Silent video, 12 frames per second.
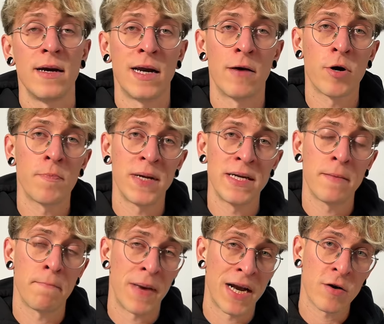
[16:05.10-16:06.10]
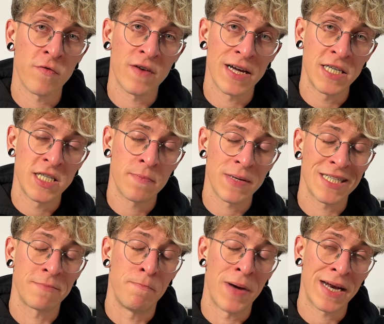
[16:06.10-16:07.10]
our opinion, Banner of Kinship is
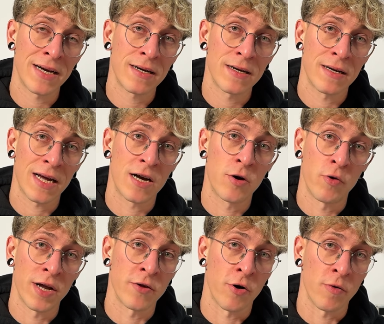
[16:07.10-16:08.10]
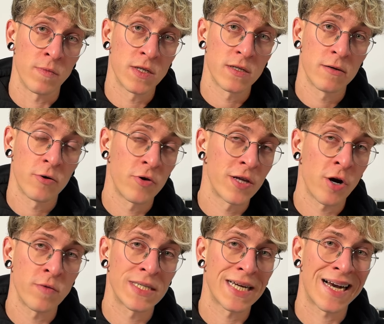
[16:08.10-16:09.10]
better than Coated Arms. Coated
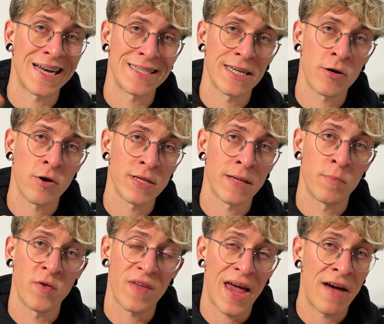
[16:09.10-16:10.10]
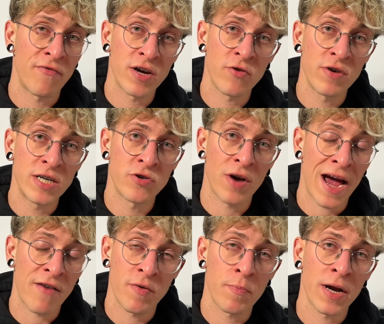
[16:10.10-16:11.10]
Arms is a classic card that buffs every creature
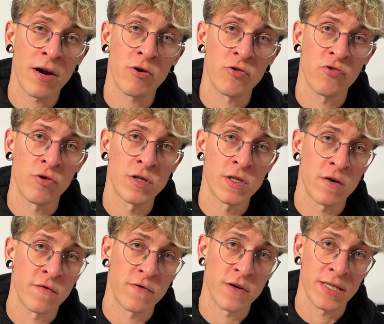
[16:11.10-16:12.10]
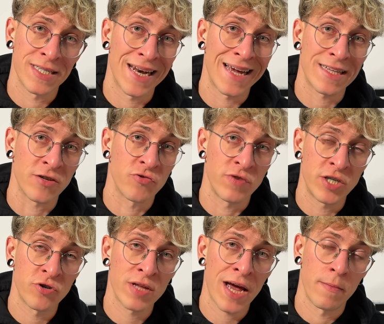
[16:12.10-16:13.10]
every player controls of a selected
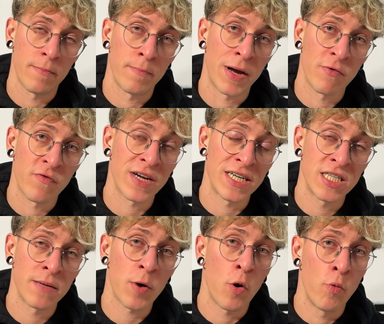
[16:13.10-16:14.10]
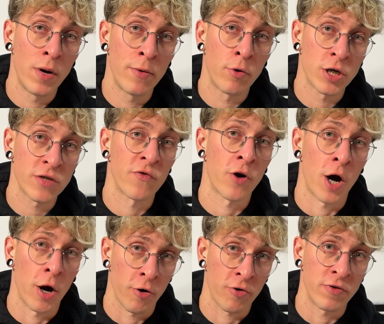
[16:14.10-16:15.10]
creature type. Banner of Kinship only works for
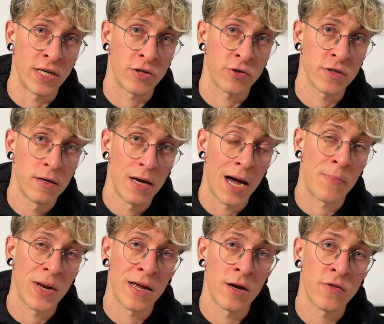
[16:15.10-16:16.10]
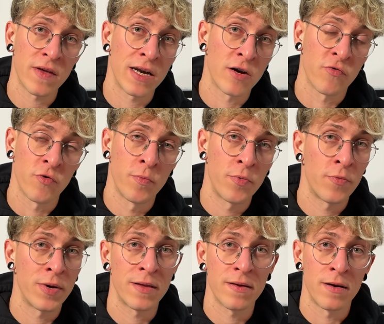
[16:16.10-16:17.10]
our creatures. I play a lot in a group
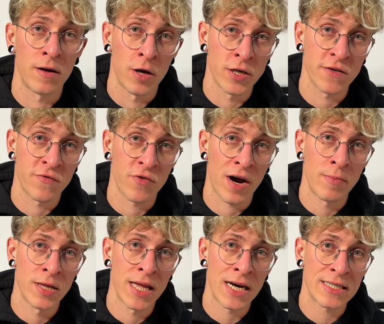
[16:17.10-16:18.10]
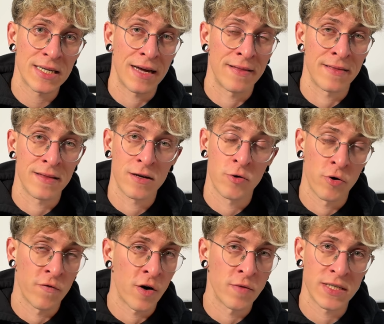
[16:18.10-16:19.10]
with lots of tribal decks and Coat
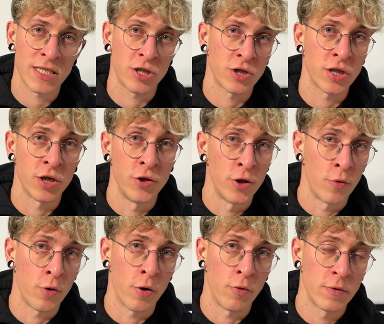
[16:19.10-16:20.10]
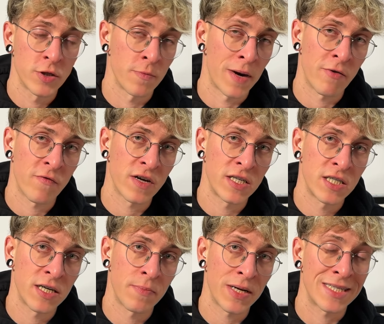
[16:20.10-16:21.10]
of Arms is just a no-go. So Banner of
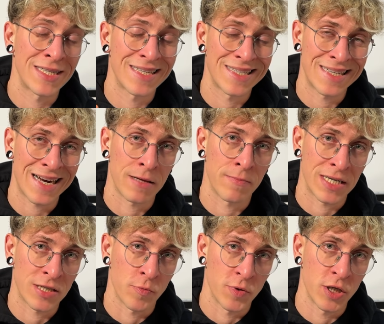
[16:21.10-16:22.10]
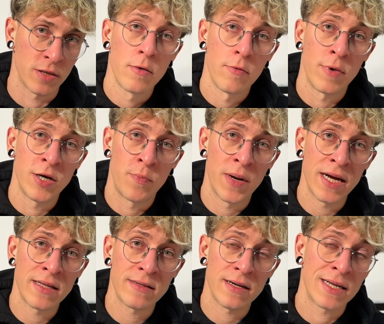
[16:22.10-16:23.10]
Kinship is the second best option. When you play
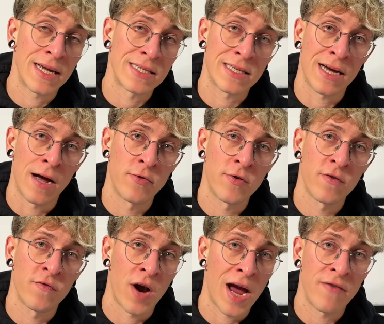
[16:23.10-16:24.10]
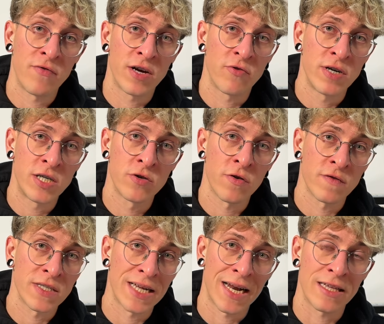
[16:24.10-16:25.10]
it, it gets a counter for every creature of the
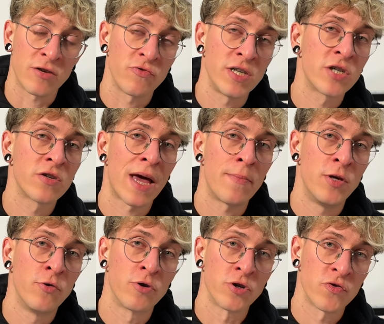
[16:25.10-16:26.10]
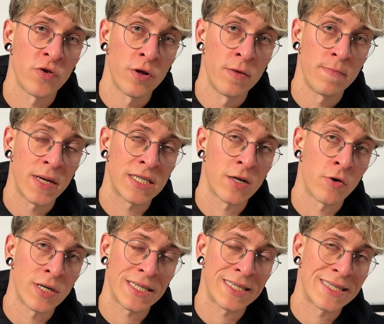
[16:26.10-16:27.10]
selected creature type you control. As long
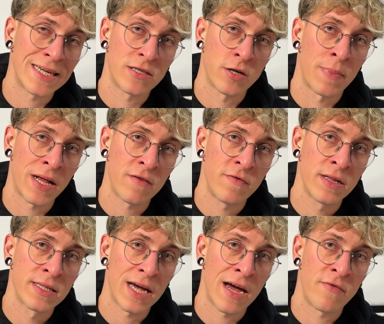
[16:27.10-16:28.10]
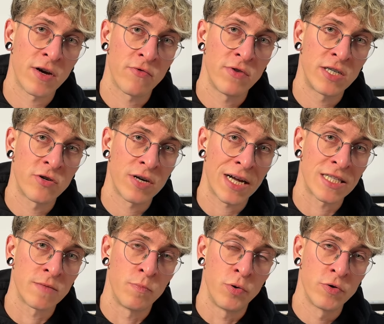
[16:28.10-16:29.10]
as it stays on the battlefield, every creature gets
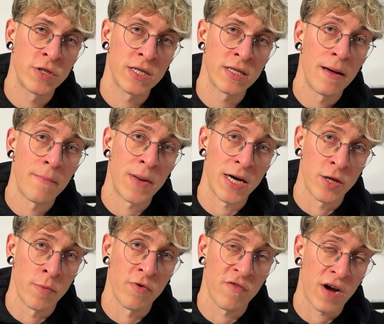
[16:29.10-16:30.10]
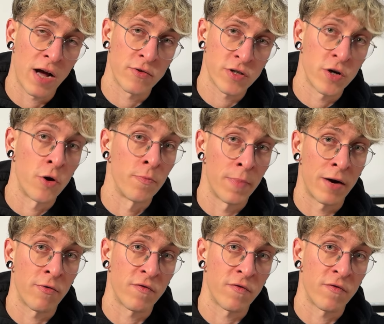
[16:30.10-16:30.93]
boosted by the number of counters on Banner of